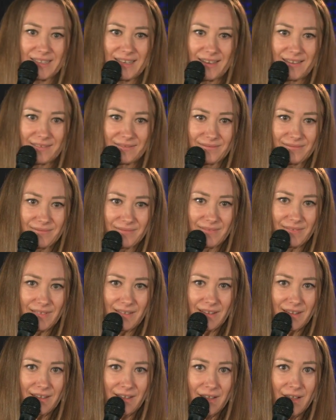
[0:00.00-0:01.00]
This is
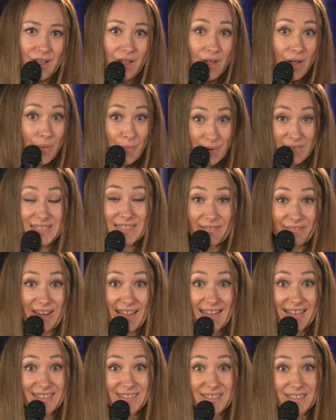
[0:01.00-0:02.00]
very, very
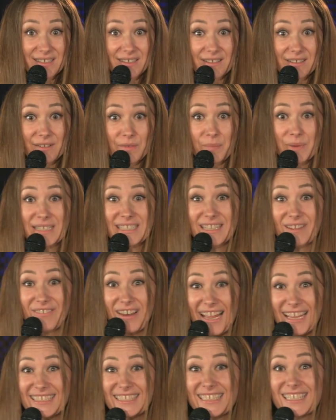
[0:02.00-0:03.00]
important.
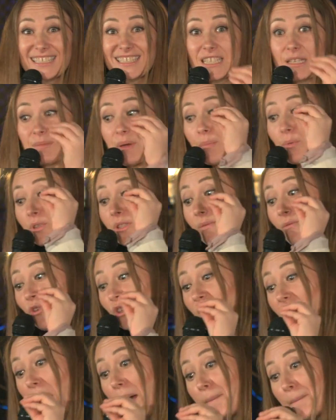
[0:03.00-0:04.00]
This verse
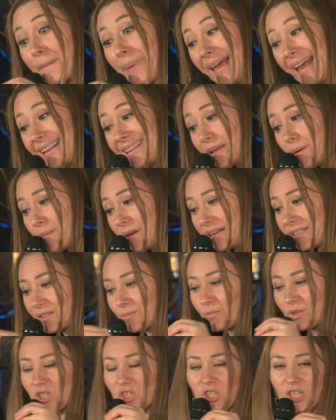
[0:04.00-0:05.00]
about our
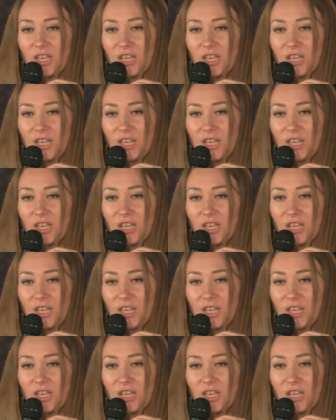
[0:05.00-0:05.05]
thoughts.